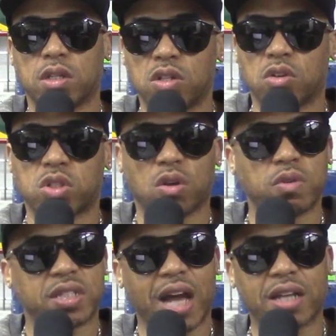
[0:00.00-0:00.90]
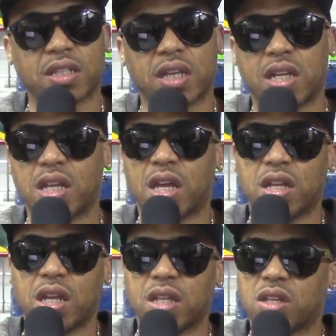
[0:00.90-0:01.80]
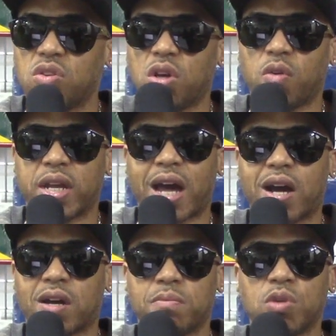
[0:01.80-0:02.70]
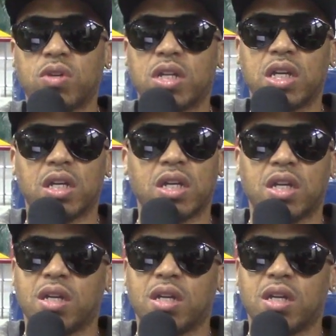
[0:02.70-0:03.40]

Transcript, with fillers: You know, so it's doctor and and then, you know, in our community,